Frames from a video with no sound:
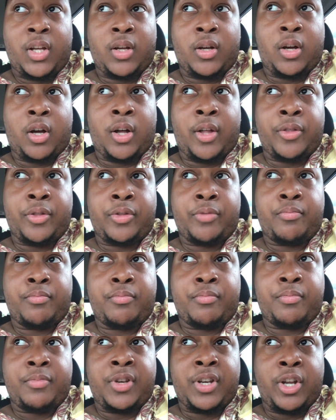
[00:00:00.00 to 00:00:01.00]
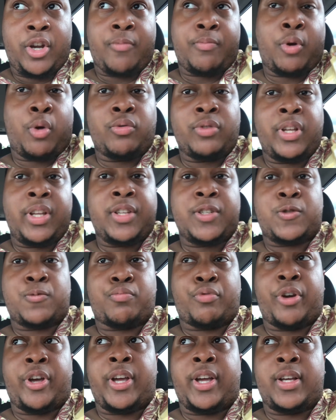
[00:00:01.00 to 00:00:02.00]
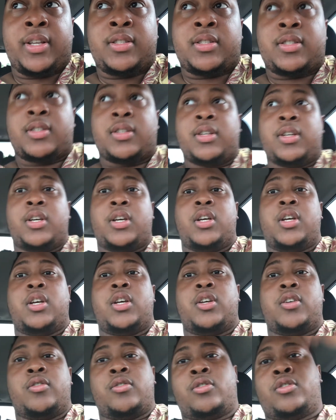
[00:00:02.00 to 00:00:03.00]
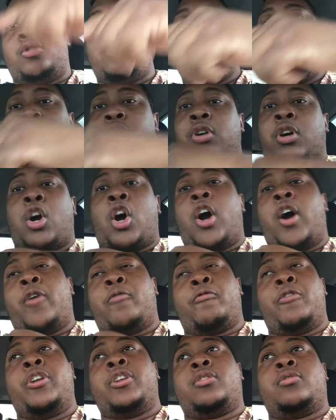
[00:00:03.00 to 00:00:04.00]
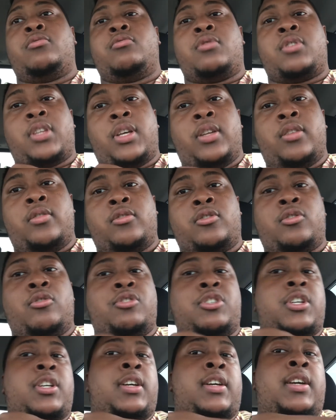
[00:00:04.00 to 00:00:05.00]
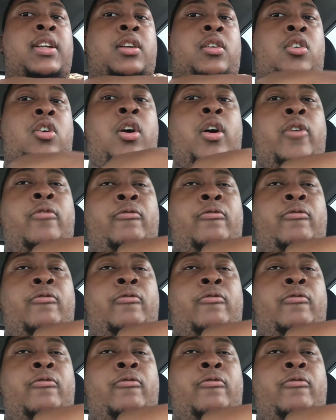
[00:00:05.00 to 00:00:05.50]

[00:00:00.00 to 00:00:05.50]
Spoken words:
on near Bonita Springs to the car rental center so she could get a car